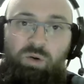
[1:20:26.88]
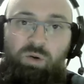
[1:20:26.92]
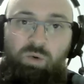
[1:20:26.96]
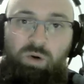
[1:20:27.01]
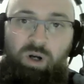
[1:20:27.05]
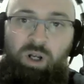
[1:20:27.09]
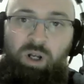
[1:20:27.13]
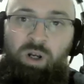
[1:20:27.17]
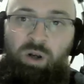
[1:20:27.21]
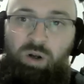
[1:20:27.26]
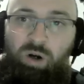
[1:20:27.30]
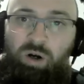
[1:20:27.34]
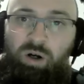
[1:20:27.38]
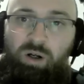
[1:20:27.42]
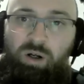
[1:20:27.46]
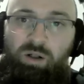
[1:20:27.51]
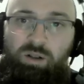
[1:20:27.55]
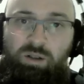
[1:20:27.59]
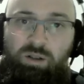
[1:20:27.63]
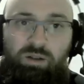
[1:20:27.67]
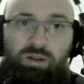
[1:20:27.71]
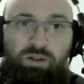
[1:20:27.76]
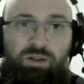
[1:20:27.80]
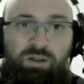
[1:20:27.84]
a lot
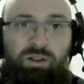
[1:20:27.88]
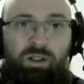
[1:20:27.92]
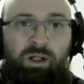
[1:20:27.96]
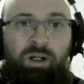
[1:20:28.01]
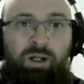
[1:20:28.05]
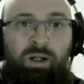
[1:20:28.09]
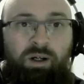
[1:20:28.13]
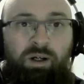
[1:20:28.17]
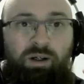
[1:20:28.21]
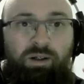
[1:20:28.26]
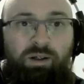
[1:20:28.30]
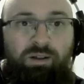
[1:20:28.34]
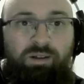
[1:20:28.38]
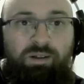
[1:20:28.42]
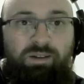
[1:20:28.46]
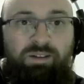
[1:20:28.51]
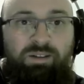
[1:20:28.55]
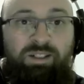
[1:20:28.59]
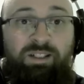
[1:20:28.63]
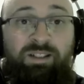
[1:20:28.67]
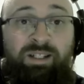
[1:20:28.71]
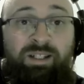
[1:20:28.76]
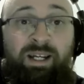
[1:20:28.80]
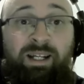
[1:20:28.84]
to
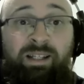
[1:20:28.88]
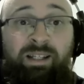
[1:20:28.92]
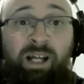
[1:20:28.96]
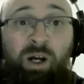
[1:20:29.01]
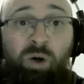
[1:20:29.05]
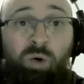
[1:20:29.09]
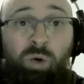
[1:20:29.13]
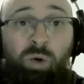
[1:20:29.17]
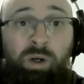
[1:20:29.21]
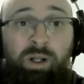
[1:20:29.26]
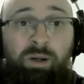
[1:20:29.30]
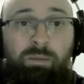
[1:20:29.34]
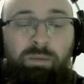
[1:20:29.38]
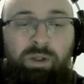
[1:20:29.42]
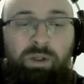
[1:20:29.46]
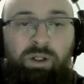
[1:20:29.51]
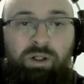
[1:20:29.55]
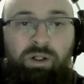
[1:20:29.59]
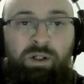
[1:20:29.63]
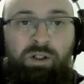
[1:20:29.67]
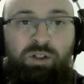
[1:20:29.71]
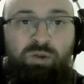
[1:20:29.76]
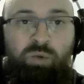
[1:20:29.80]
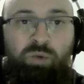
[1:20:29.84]
take that all in,
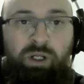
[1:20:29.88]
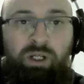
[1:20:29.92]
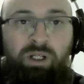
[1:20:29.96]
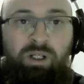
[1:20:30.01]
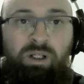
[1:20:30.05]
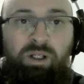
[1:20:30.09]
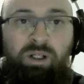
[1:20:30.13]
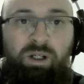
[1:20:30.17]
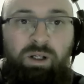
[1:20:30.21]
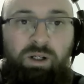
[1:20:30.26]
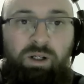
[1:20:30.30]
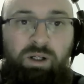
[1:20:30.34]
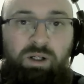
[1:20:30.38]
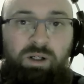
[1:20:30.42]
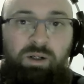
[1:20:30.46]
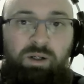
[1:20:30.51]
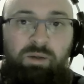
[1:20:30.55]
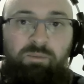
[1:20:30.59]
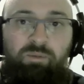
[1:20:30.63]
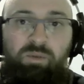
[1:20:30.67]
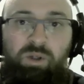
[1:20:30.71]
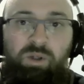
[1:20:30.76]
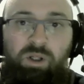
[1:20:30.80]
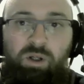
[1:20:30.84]
because we
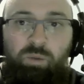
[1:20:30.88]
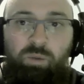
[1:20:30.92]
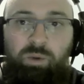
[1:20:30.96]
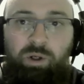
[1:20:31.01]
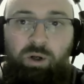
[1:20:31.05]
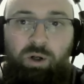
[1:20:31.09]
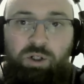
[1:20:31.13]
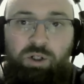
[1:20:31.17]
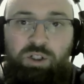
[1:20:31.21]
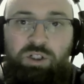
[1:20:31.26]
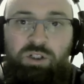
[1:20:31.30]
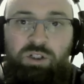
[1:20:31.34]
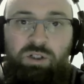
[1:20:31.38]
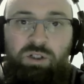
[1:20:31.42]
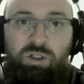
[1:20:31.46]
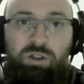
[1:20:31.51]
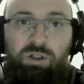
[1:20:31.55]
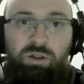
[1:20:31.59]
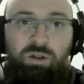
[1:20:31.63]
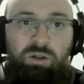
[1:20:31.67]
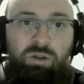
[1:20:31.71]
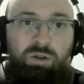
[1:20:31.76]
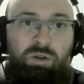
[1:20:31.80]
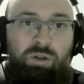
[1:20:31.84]
lost
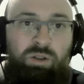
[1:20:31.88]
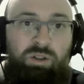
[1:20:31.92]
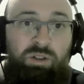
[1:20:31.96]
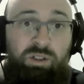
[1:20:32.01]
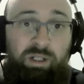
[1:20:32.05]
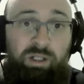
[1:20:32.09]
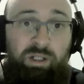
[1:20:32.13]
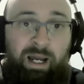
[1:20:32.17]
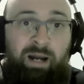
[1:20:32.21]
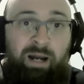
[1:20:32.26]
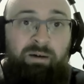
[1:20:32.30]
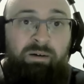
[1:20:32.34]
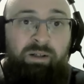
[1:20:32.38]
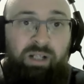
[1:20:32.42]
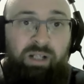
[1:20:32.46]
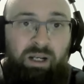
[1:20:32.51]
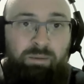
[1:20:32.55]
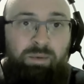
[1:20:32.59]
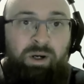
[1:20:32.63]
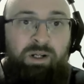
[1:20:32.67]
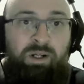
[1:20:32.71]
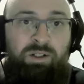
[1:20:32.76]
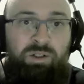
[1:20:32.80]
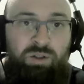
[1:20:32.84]
to
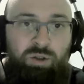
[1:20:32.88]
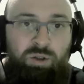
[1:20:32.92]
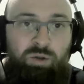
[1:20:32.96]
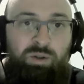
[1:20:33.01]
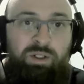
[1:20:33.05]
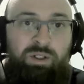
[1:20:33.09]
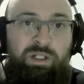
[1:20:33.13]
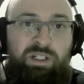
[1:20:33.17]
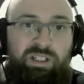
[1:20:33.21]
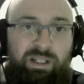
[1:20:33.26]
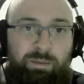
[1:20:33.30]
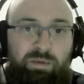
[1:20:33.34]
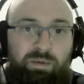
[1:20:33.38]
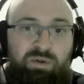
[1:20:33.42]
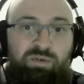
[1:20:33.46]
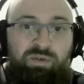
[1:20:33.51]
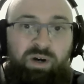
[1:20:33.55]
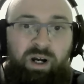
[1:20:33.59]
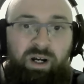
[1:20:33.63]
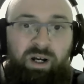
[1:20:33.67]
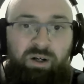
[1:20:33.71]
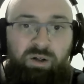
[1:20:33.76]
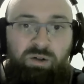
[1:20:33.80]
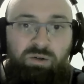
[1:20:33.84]
Haringey by 2 in the
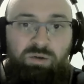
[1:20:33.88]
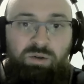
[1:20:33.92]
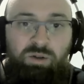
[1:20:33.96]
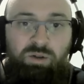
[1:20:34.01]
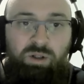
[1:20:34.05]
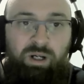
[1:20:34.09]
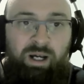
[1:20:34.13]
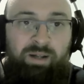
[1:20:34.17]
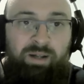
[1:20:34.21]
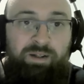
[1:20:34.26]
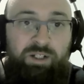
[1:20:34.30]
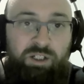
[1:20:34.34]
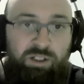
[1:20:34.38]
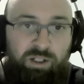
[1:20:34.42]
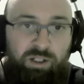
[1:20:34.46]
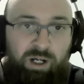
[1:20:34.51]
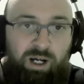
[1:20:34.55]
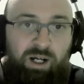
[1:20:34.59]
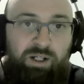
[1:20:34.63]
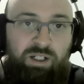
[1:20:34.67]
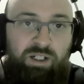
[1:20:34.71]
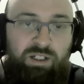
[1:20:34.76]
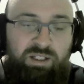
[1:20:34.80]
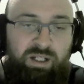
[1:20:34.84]
semi-final at the
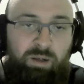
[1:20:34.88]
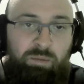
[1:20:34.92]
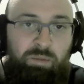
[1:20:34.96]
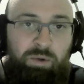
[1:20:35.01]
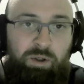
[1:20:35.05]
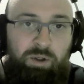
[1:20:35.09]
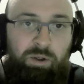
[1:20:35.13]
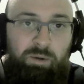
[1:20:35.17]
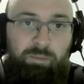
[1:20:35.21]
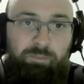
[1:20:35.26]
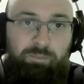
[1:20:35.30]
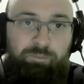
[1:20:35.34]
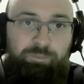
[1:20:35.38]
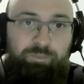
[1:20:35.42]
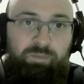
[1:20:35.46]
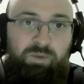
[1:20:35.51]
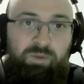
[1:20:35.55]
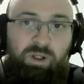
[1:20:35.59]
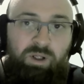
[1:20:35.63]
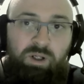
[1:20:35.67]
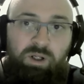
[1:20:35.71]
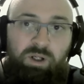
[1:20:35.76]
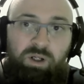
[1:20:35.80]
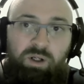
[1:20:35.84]
start of December.
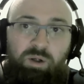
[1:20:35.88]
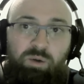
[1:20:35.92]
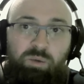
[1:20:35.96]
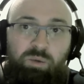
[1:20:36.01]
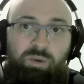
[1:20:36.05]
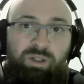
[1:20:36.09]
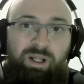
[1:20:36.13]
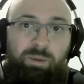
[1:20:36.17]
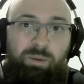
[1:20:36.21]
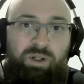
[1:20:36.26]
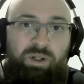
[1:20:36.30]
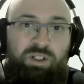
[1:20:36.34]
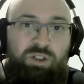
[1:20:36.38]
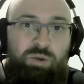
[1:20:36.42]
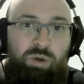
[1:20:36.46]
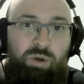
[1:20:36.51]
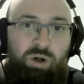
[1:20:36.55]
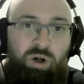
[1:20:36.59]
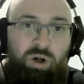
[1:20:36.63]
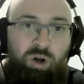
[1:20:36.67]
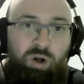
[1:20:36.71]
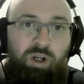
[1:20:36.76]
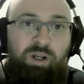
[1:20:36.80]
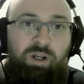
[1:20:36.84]
We then went to
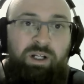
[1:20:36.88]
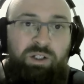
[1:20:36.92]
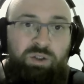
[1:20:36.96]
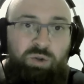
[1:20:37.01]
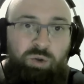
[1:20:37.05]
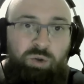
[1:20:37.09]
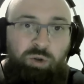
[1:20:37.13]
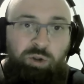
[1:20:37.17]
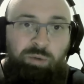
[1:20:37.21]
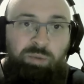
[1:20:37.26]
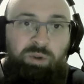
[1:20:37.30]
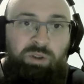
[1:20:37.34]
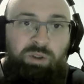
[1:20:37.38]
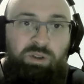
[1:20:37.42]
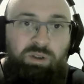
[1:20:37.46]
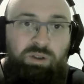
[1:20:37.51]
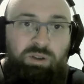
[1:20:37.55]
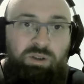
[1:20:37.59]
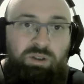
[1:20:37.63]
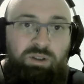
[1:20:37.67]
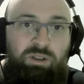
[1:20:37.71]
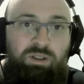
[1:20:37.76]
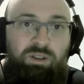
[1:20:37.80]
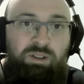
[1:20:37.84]
a holiday tournament,
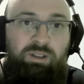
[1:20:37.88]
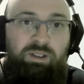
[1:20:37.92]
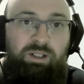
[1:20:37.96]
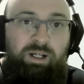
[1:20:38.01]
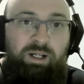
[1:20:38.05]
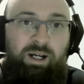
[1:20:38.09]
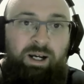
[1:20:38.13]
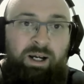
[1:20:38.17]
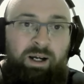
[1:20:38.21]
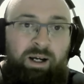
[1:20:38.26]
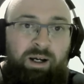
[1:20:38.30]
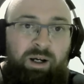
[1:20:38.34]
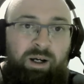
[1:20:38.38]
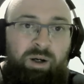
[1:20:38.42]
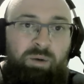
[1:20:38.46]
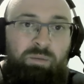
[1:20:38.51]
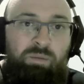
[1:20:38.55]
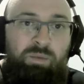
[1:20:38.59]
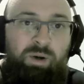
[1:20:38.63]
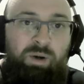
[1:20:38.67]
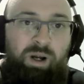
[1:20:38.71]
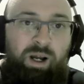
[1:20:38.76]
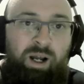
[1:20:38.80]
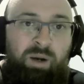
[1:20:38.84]

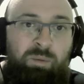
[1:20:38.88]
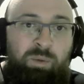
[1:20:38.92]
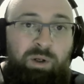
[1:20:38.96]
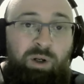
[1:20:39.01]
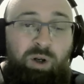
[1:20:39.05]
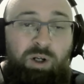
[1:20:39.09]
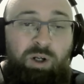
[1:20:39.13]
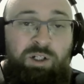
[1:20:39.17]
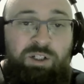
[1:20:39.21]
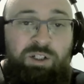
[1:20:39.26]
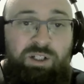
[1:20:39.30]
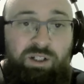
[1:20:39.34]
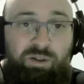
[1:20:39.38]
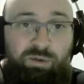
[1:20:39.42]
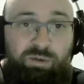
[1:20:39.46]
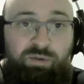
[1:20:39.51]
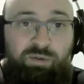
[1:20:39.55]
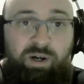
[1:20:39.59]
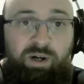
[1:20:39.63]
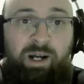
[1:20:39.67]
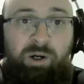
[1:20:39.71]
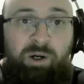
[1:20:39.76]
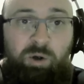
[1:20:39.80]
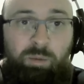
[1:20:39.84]
and we lost in the
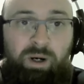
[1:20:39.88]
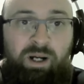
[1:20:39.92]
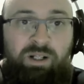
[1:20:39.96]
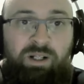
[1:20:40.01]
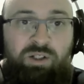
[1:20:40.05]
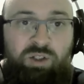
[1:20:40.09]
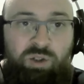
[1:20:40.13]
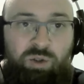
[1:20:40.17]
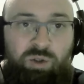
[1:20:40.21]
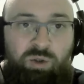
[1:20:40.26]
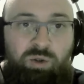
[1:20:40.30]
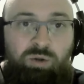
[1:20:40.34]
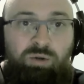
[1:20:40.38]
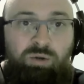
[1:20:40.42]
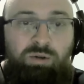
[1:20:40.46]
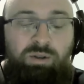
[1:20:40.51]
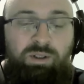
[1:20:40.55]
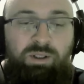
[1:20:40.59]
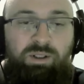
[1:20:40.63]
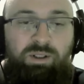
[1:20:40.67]
final by 2